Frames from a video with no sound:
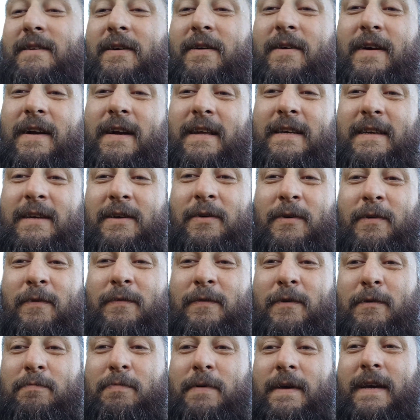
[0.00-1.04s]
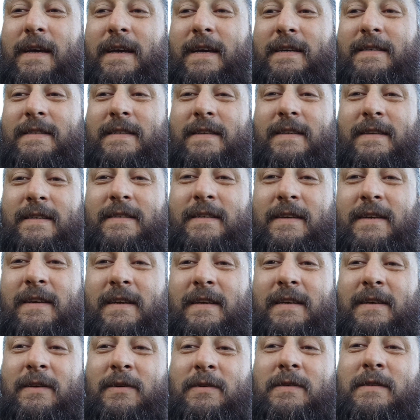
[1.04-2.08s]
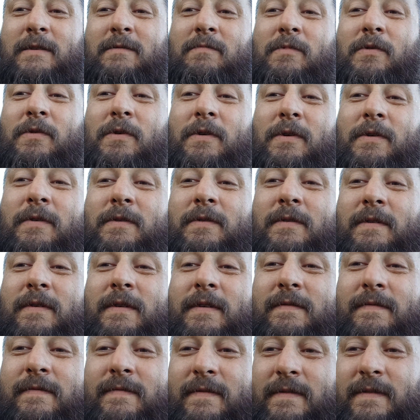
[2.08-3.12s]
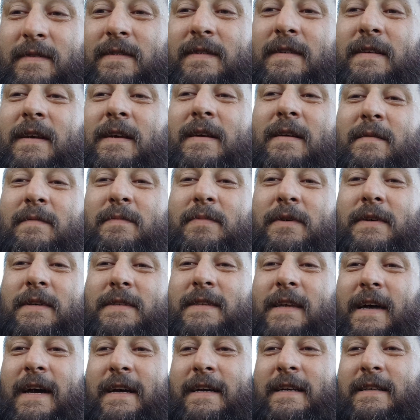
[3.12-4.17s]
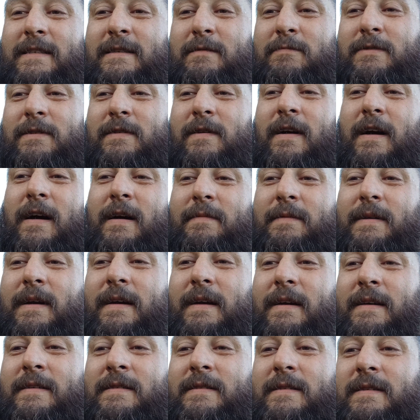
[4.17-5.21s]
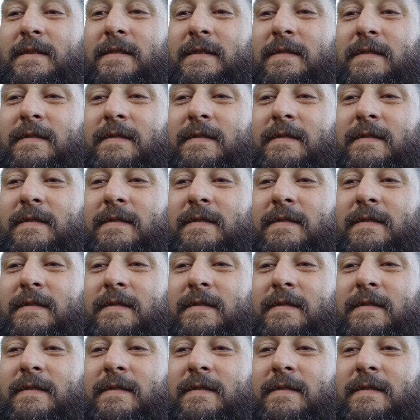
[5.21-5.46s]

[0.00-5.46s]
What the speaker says: already killed a few pigs and it's gonna kill some more. Please like and subscribe, guys.